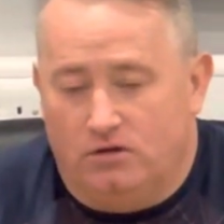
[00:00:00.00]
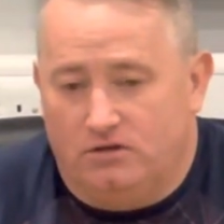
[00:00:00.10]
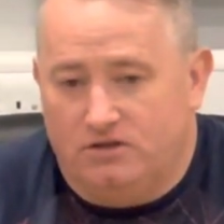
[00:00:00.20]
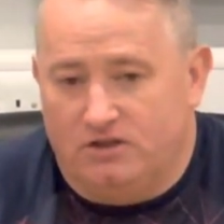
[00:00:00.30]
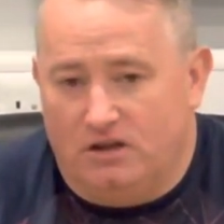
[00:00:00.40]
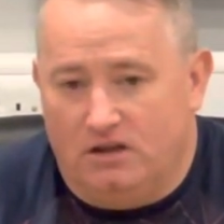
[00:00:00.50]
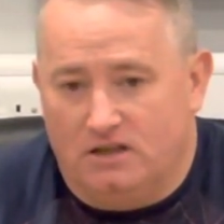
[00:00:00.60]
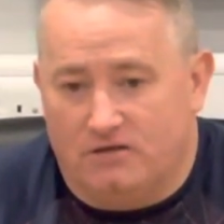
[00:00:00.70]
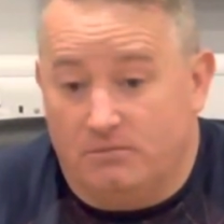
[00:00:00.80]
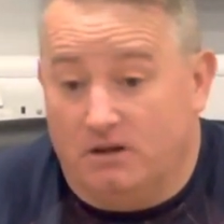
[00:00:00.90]
he's
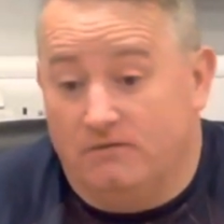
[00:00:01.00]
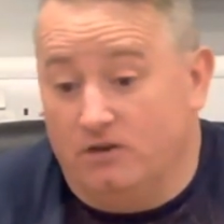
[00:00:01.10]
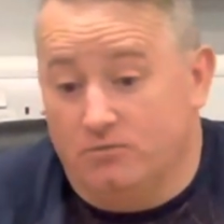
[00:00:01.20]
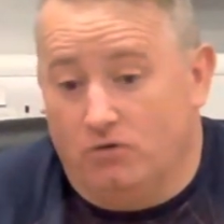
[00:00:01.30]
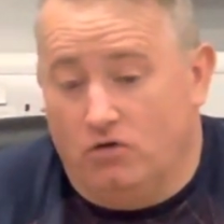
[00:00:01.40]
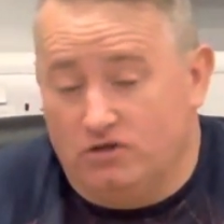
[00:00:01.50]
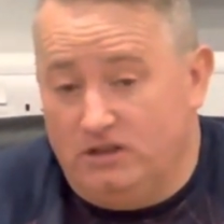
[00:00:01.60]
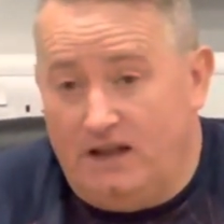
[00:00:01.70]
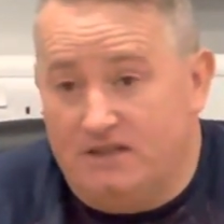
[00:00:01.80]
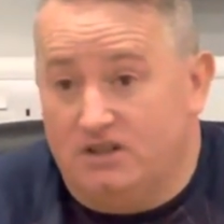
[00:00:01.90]
after making fierce progress in
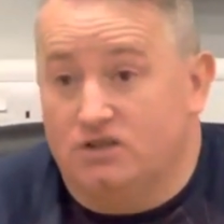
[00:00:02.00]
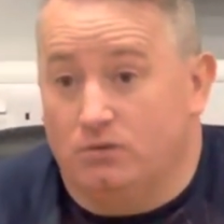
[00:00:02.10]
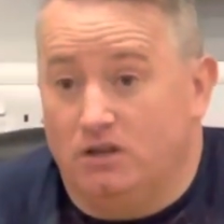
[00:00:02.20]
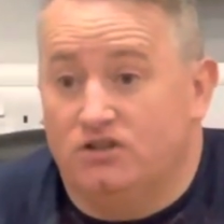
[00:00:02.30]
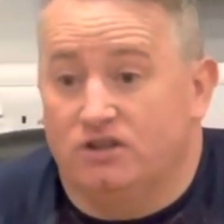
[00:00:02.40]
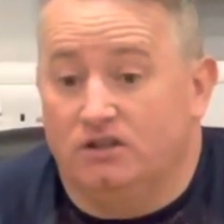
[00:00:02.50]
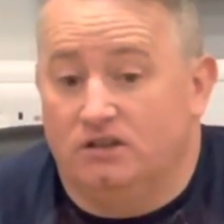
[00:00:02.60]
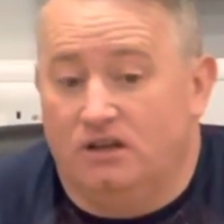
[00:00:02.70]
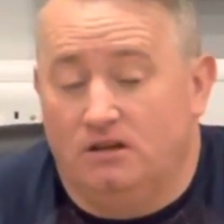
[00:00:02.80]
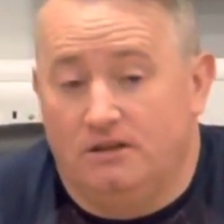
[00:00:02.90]
the last 6 weeks,
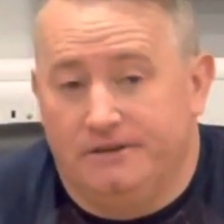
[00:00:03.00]
and